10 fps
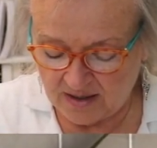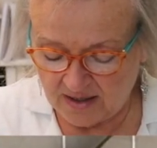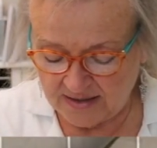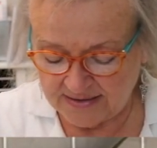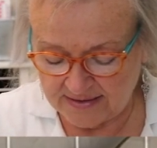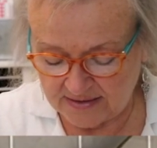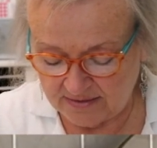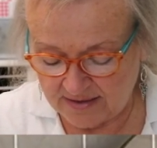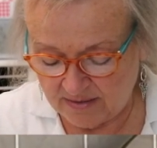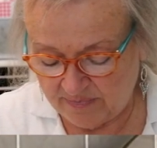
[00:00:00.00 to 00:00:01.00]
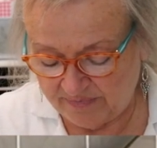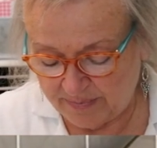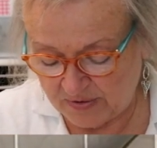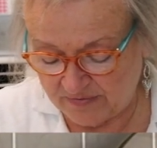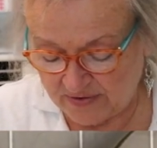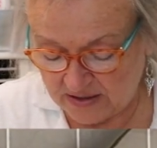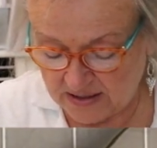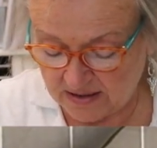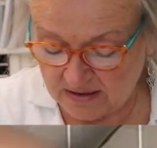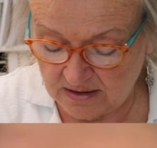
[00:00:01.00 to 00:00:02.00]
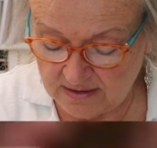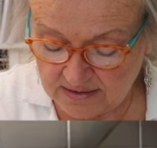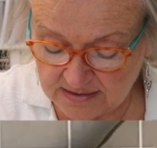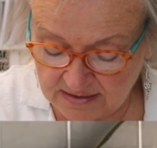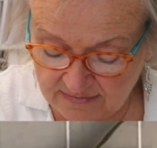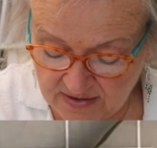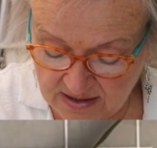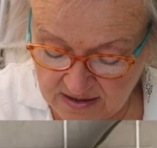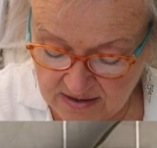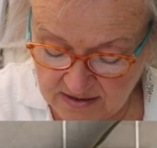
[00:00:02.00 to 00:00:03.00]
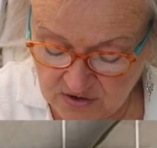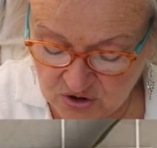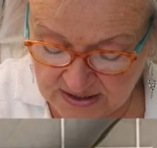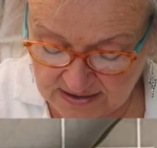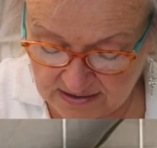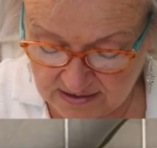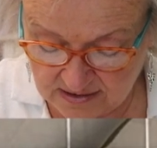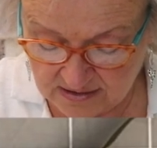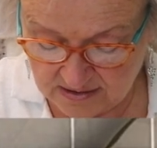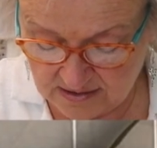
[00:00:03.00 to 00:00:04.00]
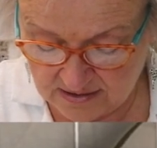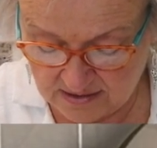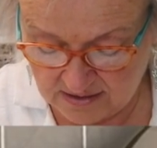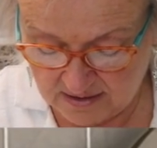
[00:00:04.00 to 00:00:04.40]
didn't do that bow very good. Let's see if I can adjust it.